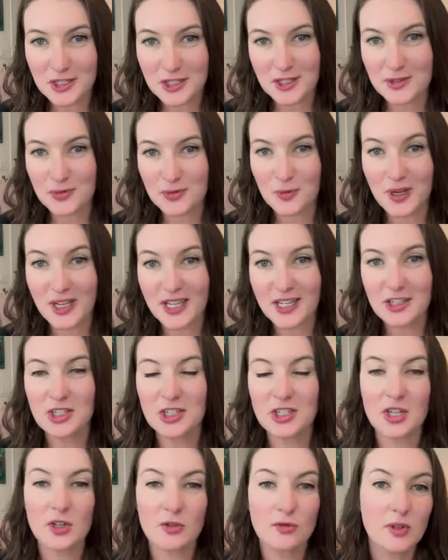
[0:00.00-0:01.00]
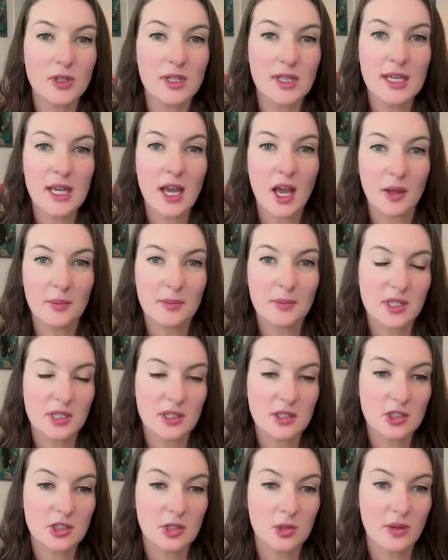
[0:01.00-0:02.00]
is which really helps
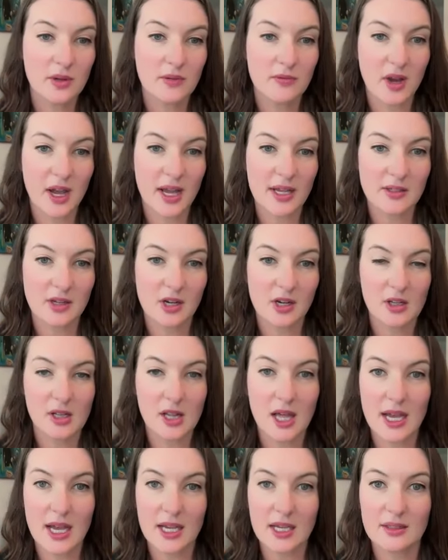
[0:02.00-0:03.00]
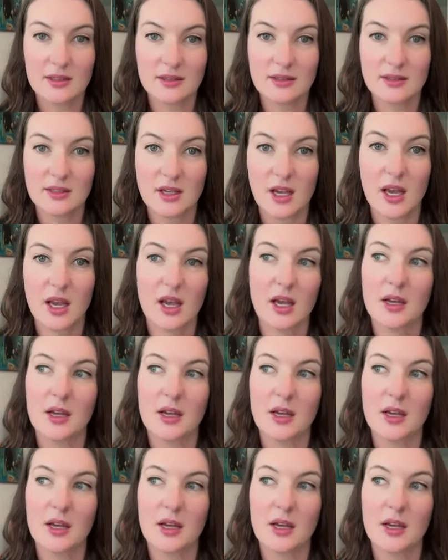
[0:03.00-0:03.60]
us to advise our clients